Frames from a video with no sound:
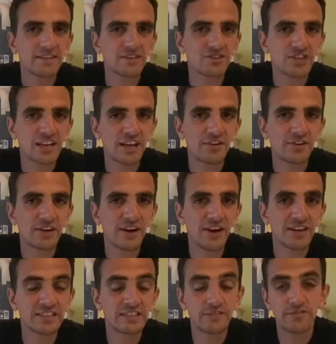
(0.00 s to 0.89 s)
to the channel,
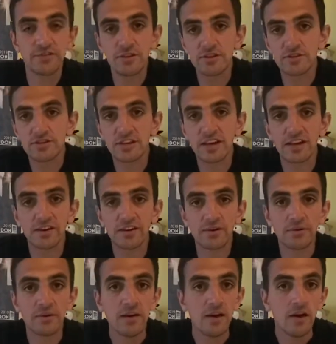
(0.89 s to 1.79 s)
guys, and if you're new to the
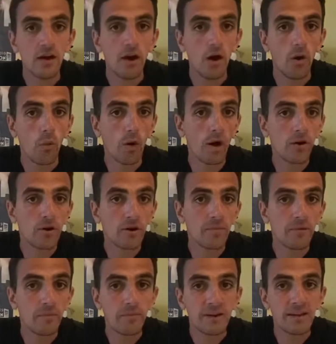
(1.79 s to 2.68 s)
channel, welcome,
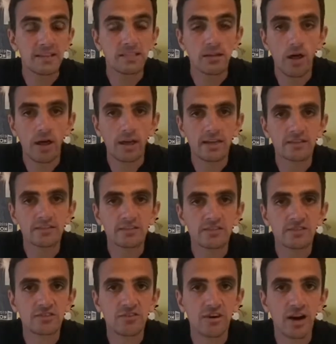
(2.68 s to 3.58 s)
and please like and
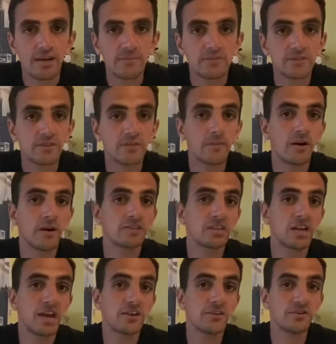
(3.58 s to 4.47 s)
subscribe to my
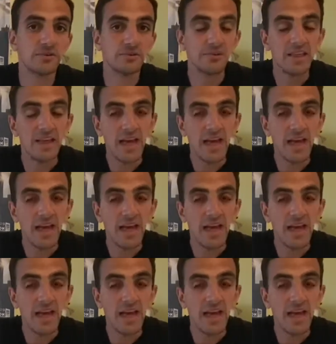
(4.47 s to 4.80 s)
channel.